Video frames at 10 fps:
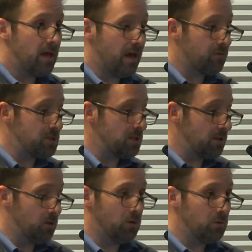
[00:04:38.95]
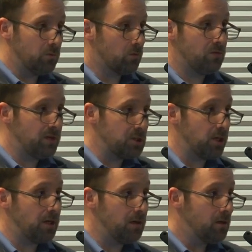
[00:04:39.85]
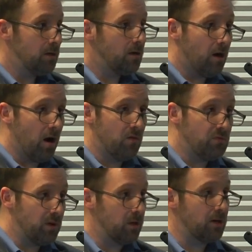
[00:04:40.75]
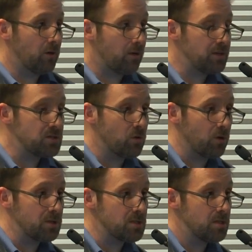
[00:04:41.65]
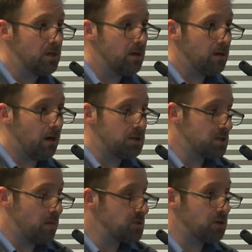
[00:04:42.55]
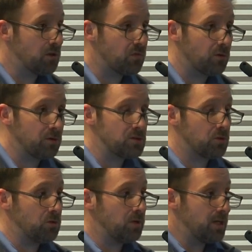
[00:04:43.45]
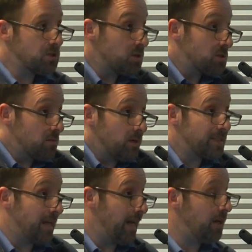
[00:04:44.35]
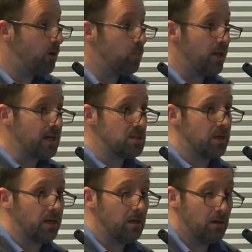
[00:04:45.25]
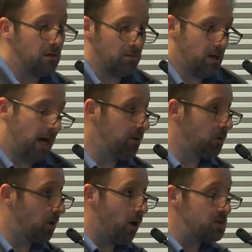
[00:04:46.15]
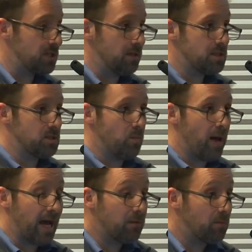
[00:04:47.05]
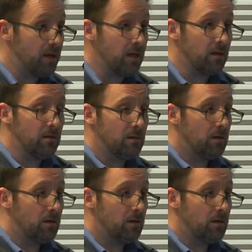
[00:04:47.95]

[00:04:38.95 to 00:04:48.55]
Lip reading: Every single revision of a literary source just comes under further scrutiny. So it's gaining complexity. I don't at all see this as a bad thing.